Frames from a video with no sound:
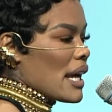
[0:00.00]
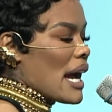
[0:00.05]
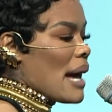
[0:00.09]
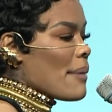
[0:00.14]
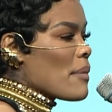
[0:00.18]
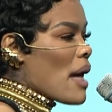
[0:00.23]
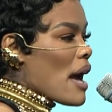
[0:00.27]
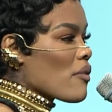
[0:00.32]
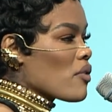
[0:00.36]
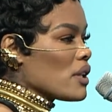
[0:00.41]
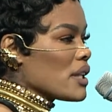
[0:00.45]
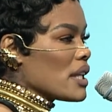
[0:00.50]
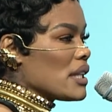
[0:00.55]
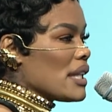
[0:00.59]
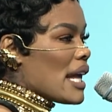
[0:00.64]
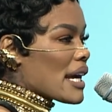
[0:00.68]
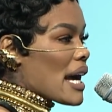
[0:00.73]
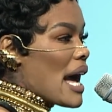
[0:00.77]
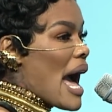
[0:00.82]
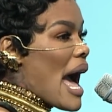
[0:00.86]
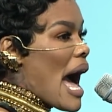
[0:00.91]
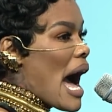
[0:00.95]
Like, I'm not really
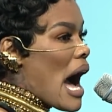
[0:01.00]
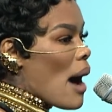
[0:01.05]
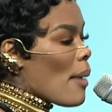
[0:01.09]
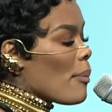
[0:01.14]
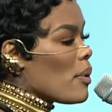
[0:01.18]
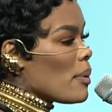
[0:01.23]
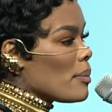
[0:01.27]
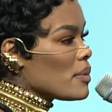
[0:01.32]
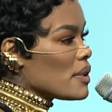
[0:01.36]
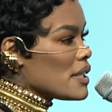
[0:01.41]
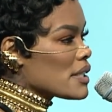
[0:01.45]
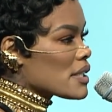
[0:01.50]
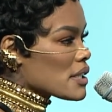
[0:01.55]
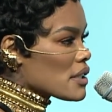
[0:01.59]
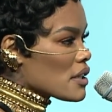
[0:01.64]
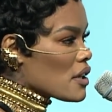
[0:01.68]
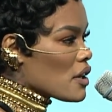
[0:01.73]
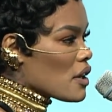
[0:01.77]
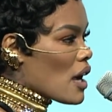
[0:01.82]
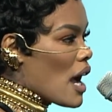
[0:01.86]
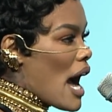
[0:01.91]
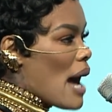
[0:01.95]
like an album
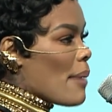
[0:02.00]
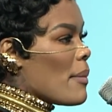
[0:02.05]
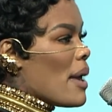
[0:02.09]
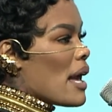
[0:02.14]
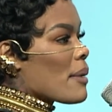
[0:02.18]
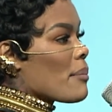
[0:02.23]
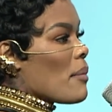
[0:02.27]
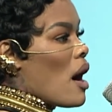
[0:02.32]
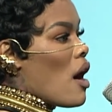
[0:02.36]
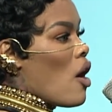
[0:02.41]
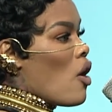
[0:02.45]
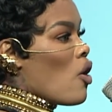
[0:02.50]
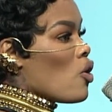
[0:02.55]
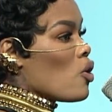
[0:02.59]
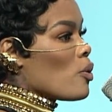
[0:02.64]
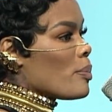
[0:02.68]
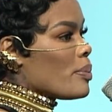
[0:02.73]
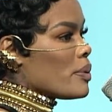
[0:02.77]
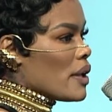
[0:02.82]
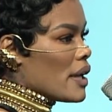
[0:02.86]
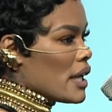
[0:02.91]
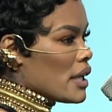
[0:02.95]
listener. I make my
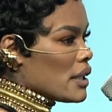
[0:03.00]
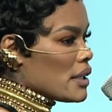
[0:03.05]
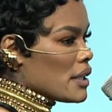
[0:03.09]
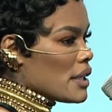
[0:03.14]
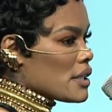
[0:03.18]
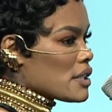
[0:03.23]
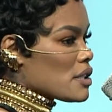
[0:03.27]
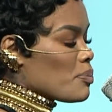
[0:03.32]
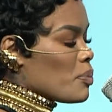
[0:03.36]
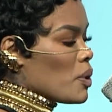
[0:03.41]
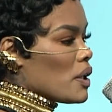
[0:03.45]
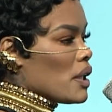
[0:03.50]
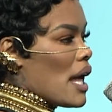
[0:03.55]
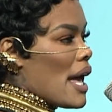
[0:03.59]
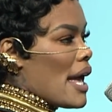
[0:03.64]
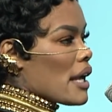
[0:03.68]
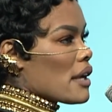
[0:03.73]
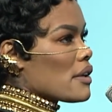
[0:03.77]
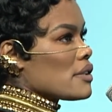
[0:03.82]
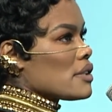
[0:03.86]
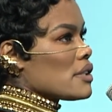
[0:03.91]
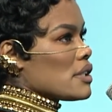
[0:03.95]
own playlist, but
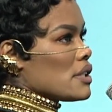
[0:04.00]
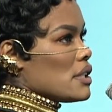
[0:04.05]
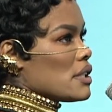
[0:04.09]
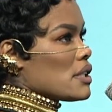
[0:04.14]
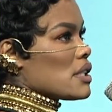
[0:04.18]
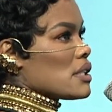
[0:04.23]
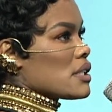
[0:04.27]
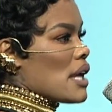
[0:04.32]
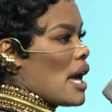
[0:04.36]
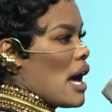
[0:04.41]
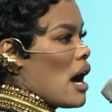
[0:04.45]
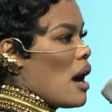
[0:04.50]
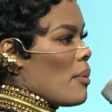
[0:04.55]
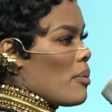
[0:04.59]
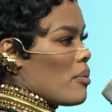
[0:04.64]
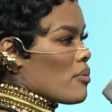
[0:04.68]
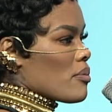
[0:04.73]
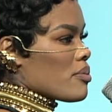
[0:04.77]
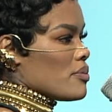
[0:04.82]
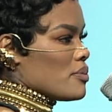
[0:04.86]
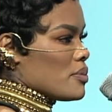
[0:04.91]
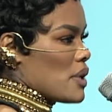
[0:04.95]
like SZA's
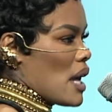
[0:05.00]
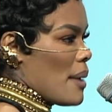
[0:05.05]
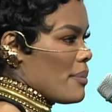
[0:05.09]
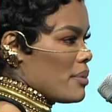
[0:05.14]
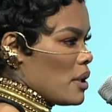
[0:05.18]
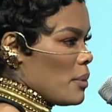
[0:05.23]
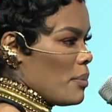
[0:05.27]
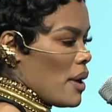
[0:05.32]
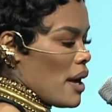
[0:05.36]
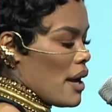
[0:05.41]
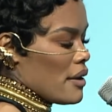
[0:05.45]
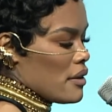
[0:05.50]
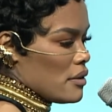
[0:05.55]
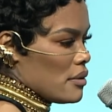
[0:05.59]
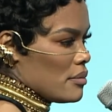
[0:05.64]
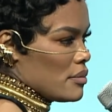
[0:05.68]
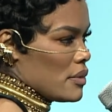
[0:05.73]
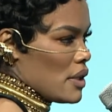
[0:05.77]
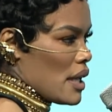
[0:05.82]
album from top to bottom.